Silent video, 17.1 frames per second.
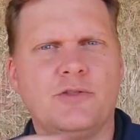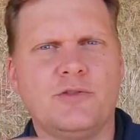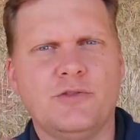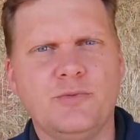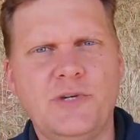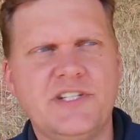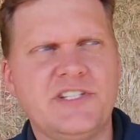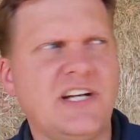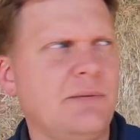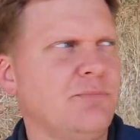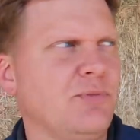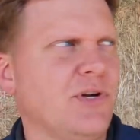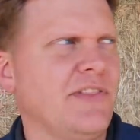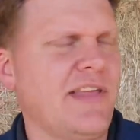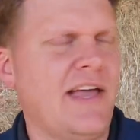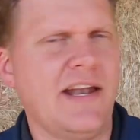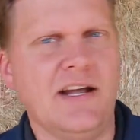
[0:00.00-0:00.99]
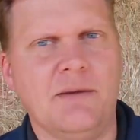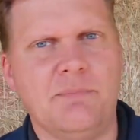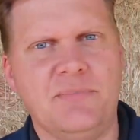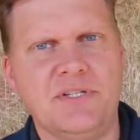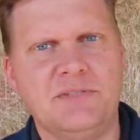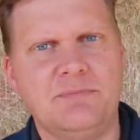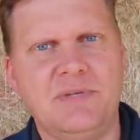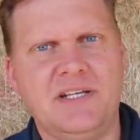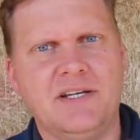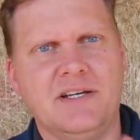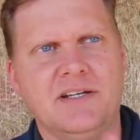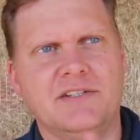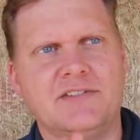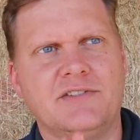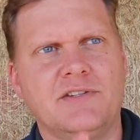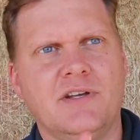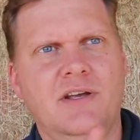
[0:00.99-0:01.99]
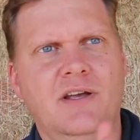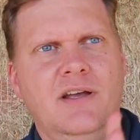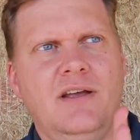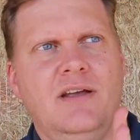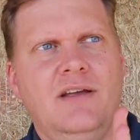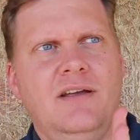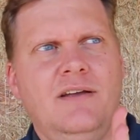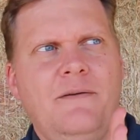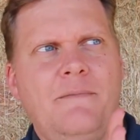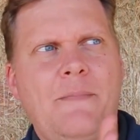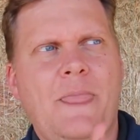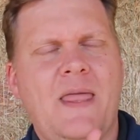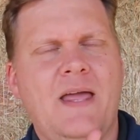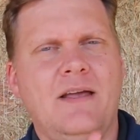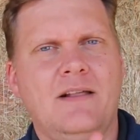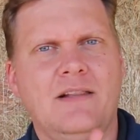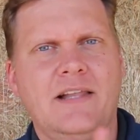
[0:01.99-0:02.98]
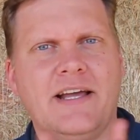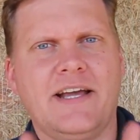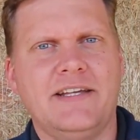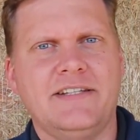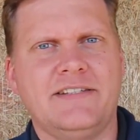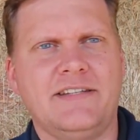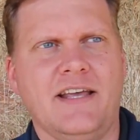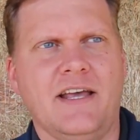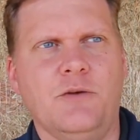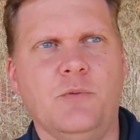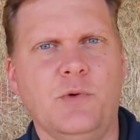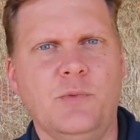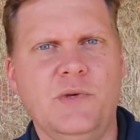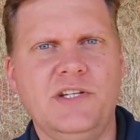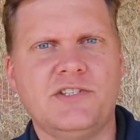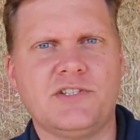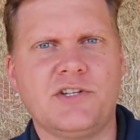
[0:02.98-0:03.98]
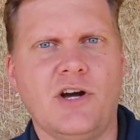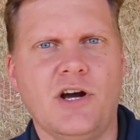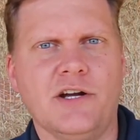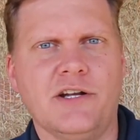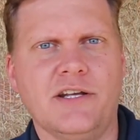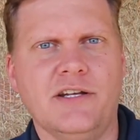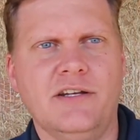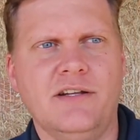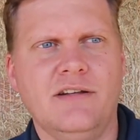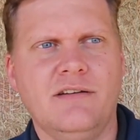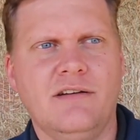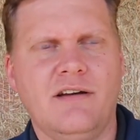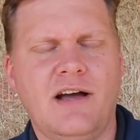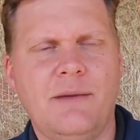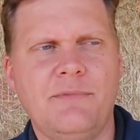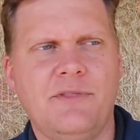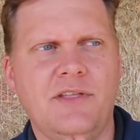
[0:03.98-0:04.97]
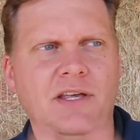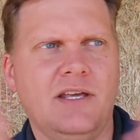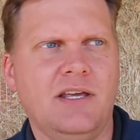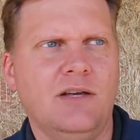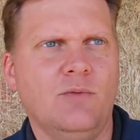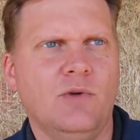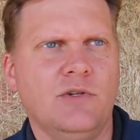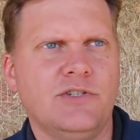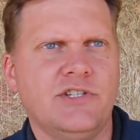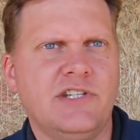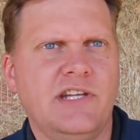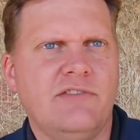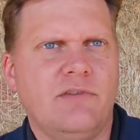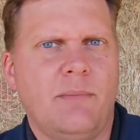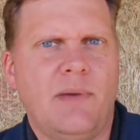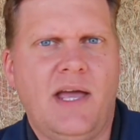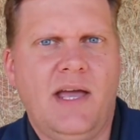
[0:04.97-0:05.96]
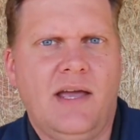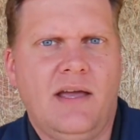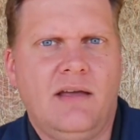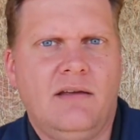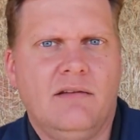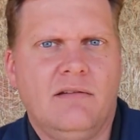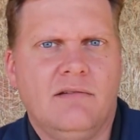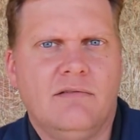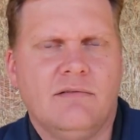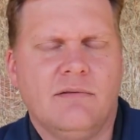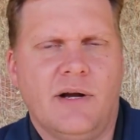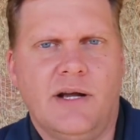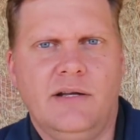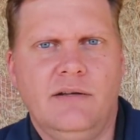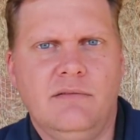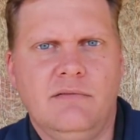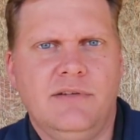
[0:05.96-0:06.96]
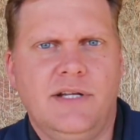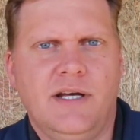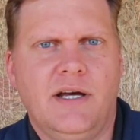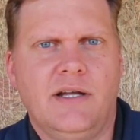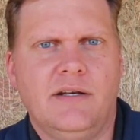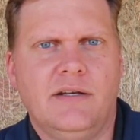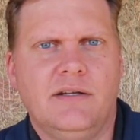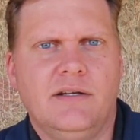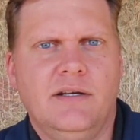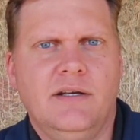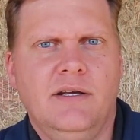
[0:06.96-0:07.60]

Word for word: The reason I bring that up is because, like I said, when we started, I'm thinking, well, just give them hay, right? Done.